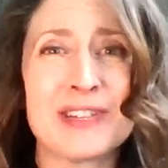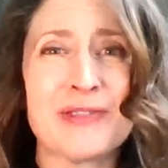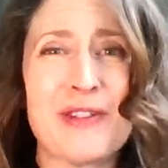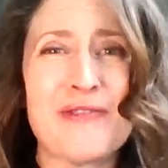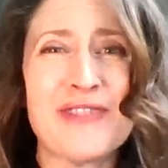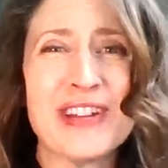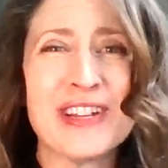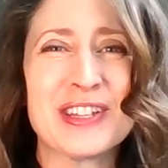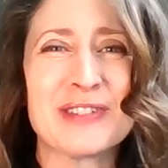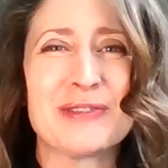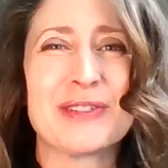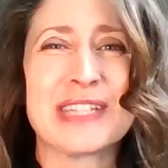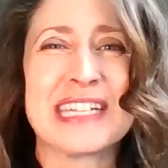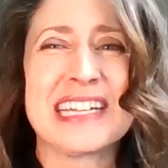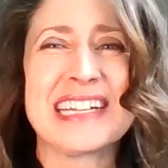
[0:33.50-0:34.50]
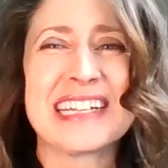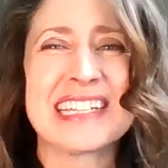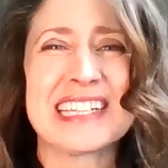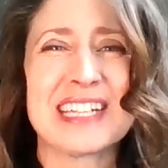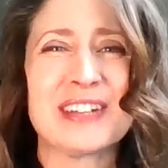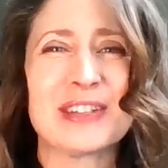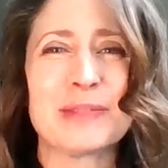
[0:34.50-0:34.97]
fitness routine,
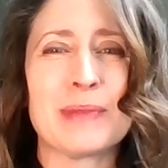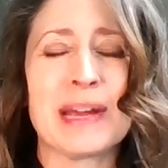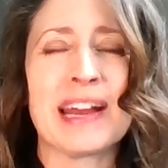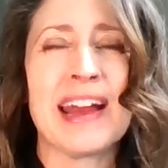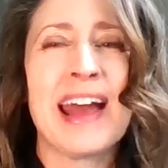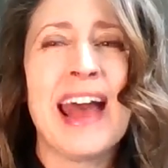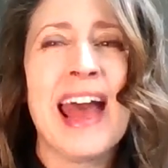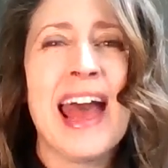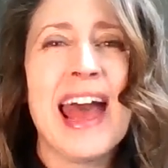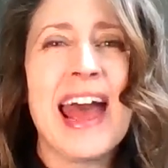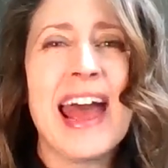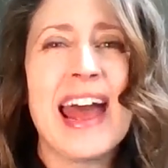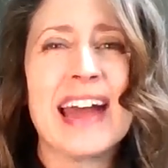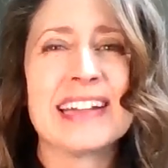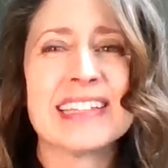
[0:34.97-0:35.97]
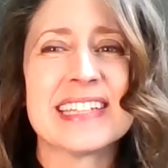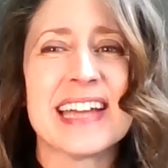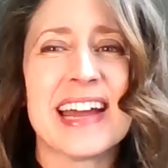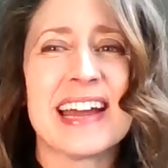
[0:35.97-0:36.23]
and